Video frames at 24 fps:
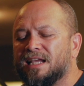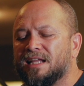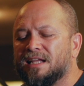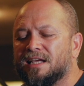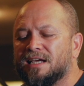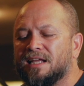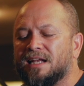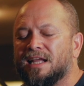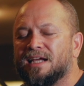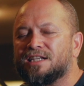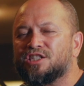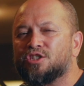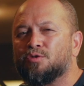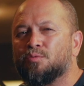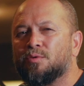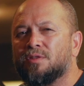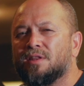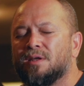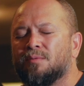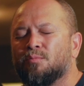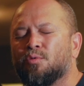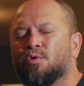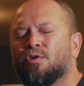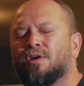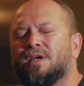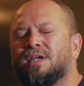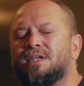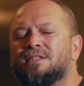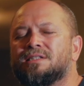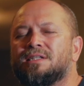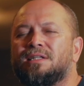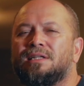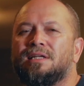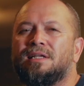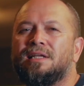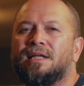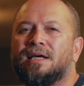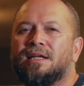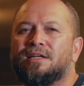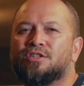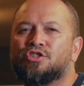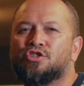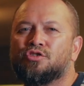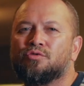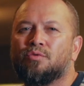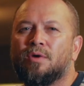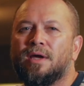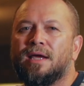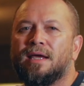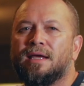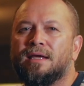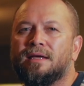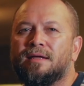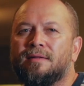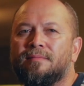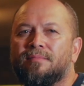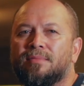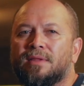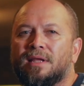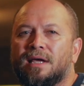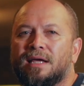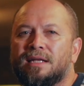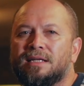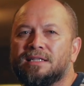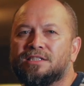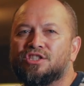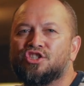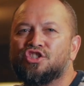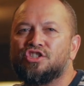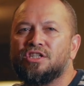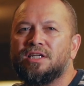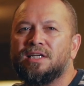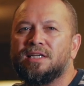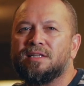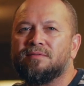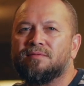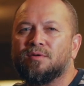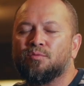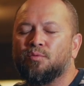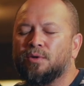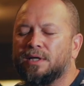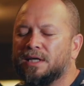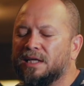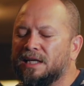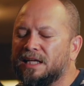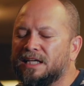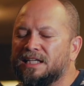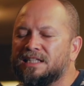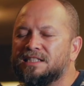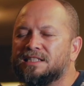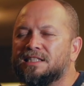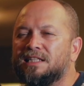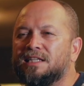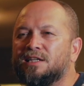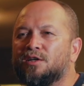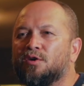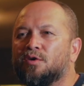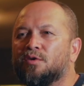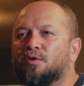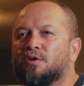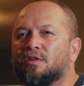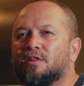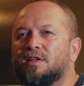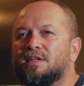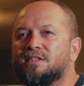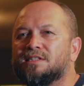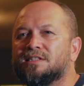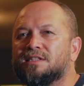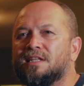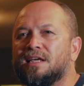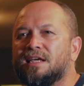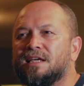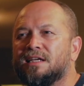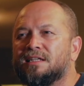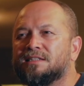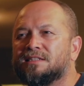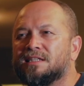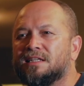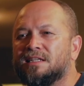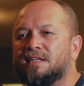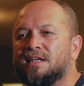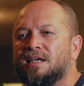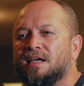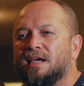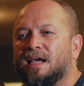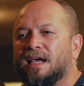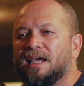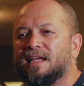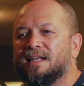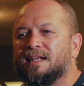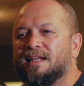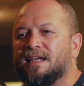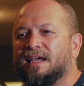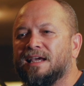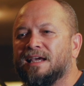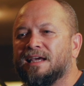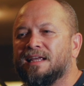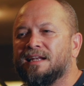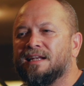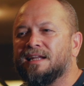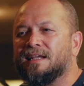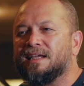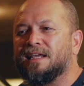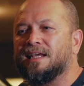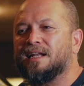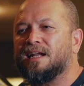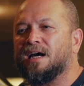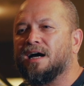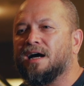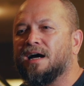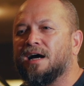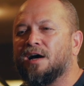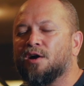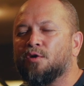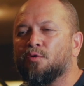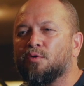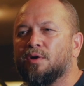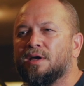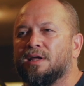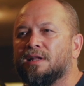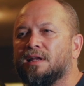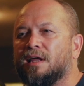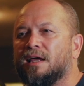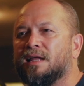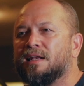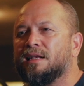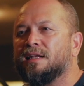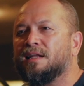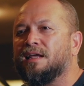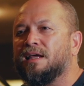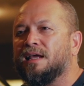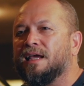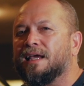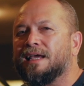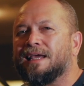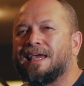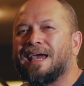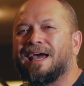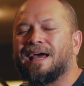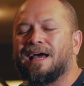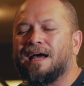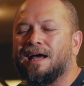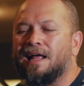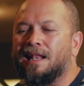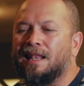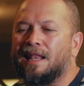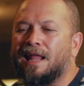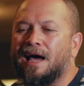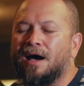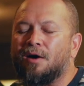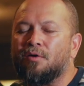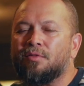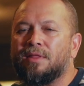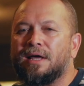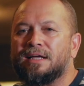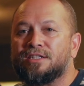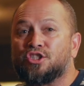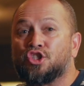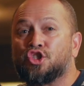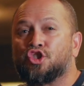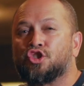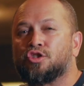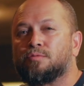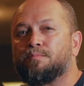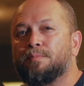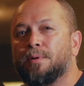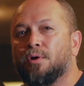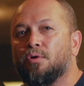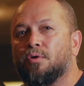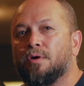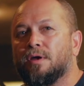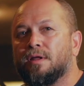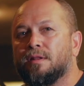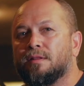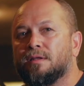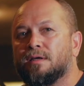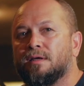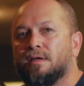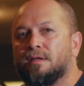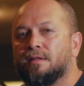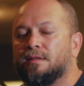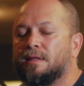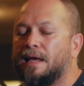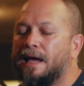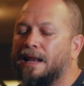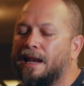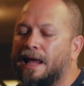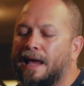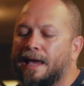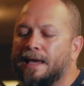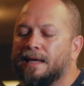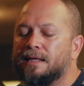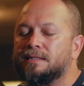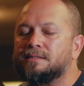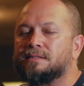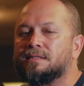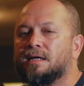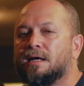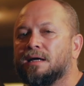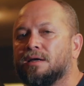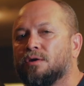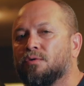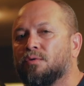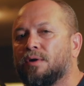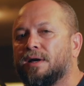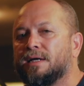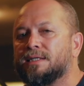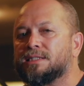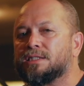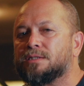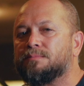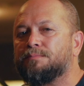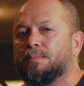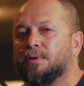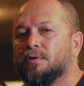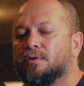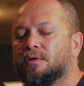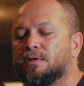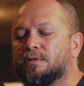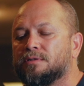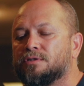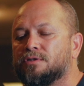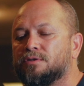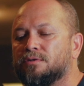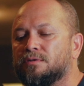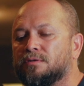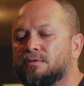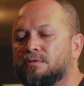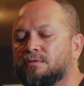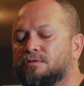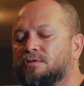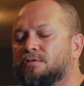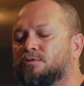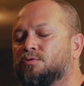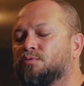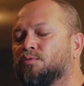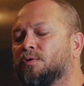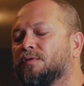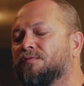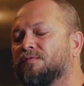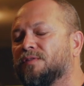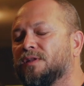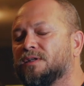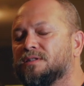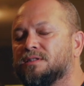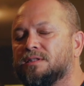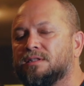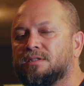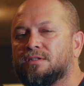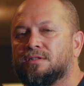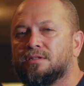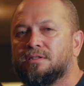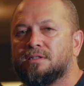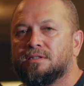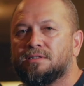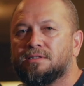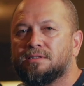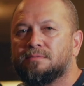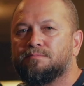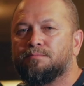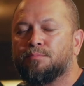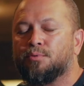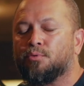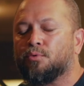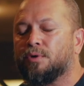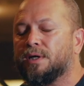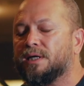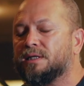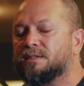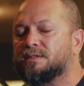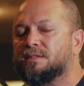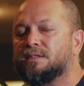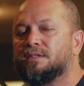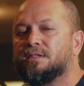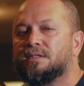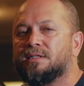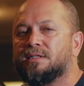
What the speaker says: in connection with him, we're easily led astray and deceived. That we can easily go to these things and get hungry and allow that spirit, that antichrist spirit, to drift us bring us into